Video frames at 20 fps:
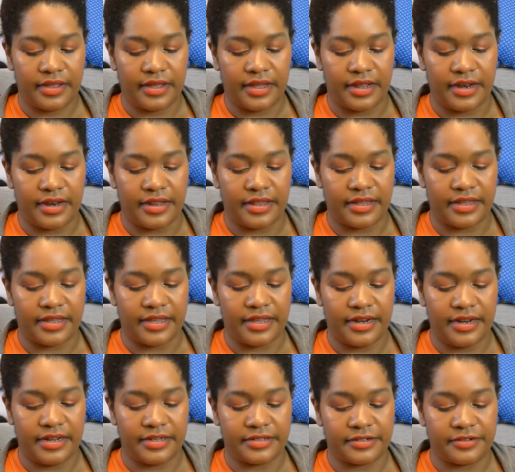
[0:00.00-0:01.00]
and the
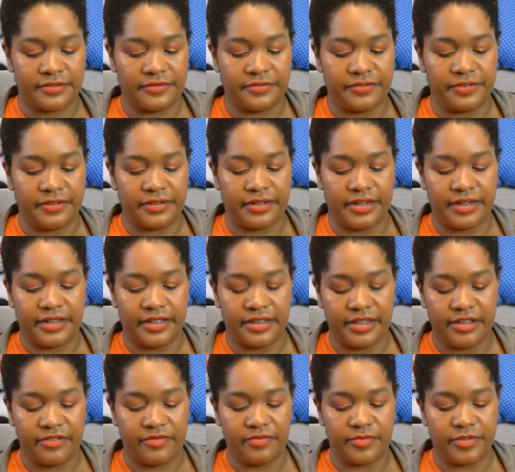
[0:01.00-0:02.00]
kitties are feeling it. They've